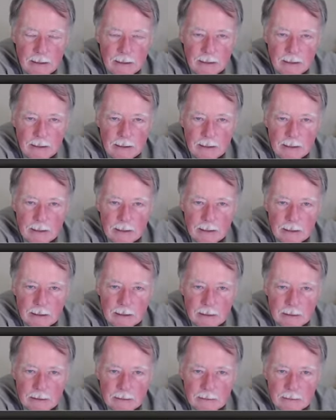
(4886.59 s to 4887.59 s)

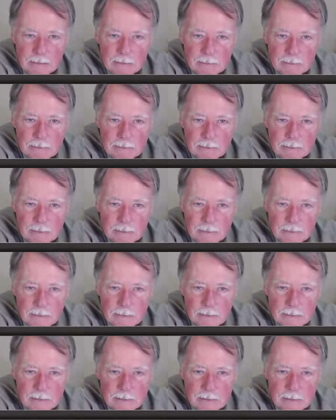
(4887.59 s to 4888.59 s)
Uh,
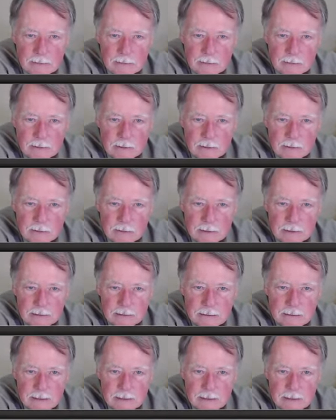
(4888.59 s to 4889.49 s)
So it,